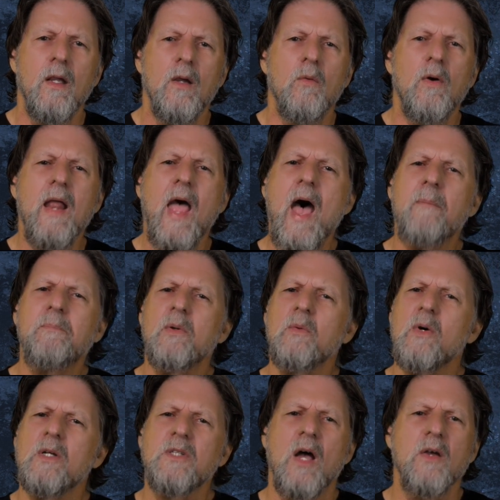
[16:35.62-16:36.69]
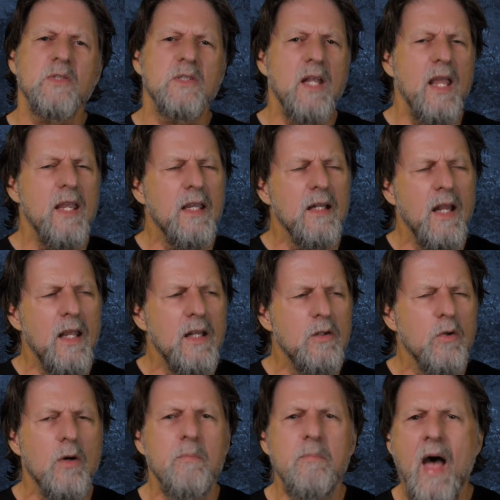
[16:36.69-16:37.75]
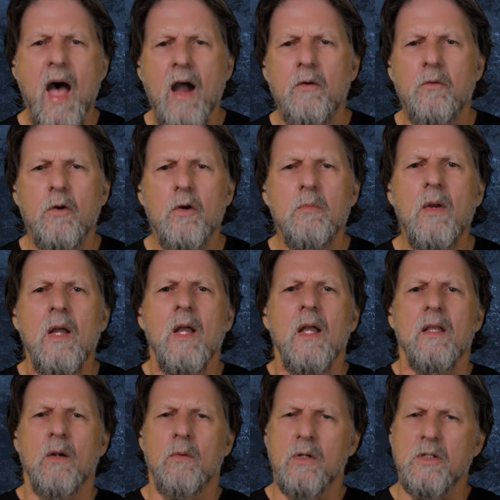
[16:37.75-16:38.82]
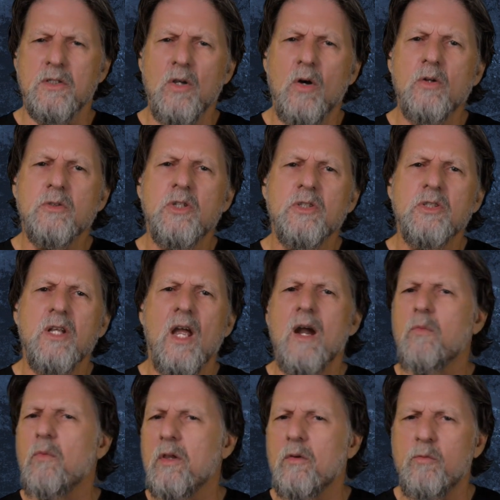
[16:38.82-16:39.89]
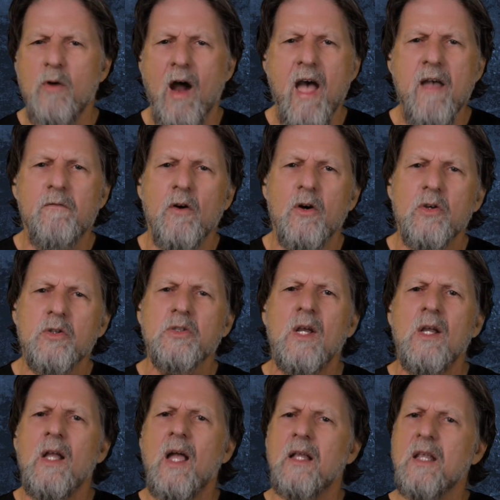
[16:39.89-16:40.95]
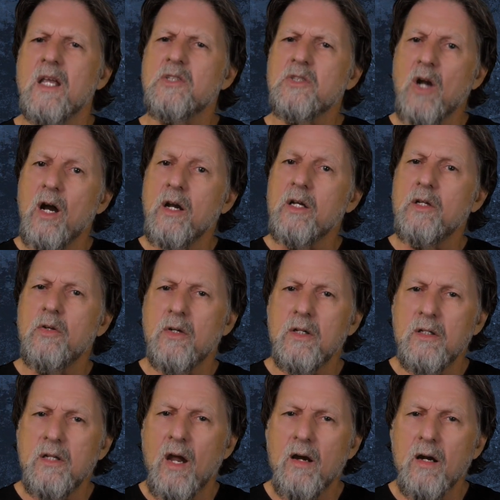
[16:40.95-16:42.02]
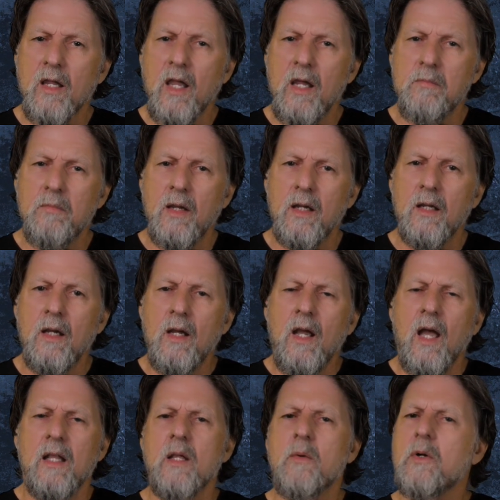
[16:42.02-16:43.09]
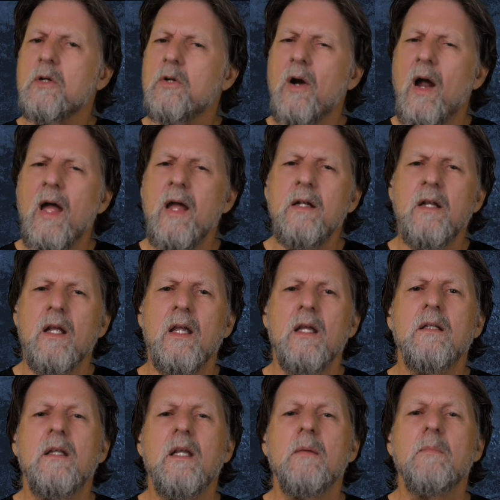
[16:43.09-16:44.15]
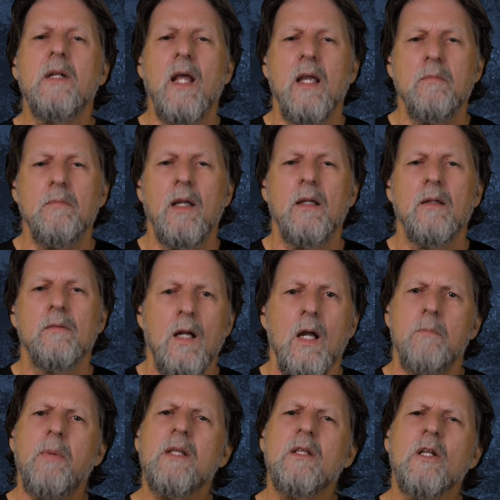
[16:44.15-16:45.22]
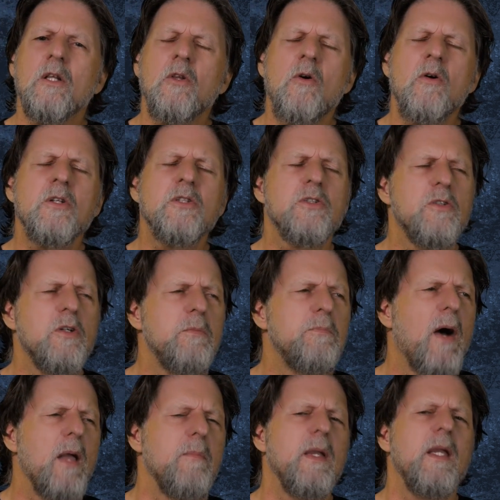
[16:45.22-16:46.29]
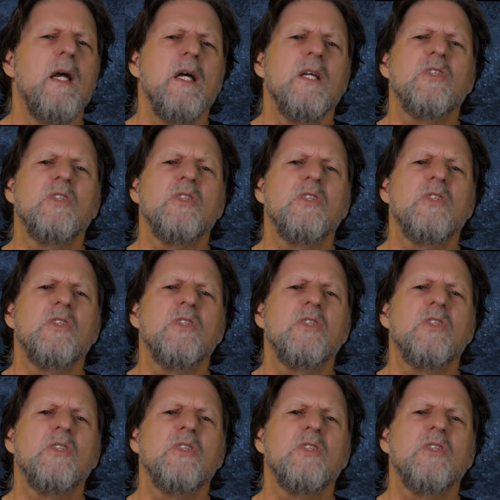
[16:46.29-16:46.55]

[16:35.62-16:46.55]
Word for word: What happened was I was taken into a back room. There were soldiers there with rifles, and they started to interrogate me, and they were trying to intimidate me. But the Lord stood by me.